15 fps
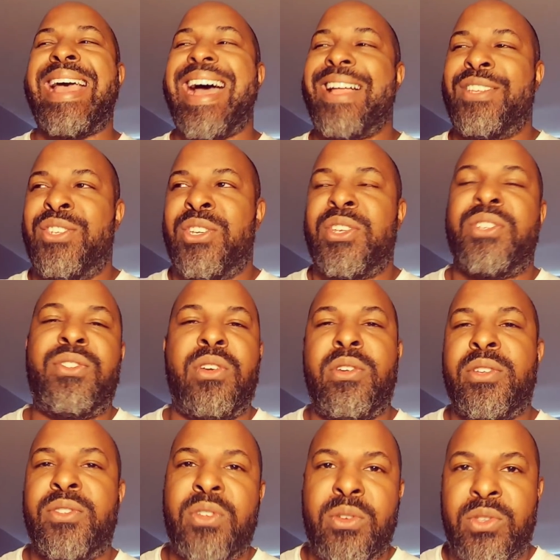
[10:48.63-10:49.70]
I just don't
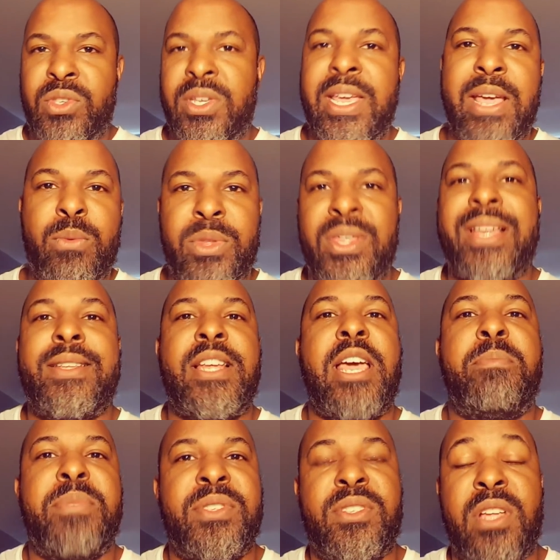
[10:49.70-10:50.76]
associate with that
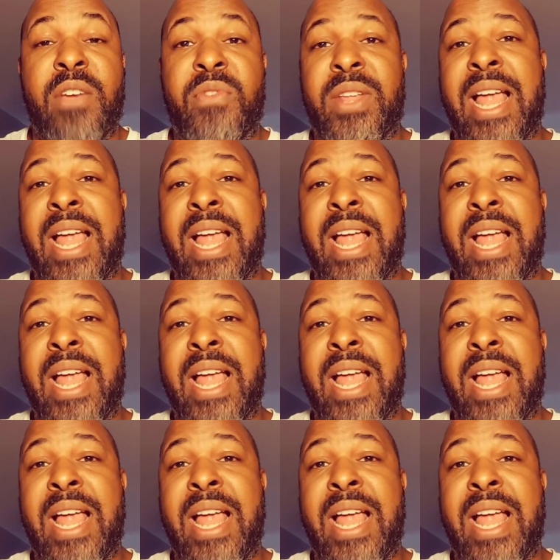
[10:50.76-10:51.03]
type of stuff.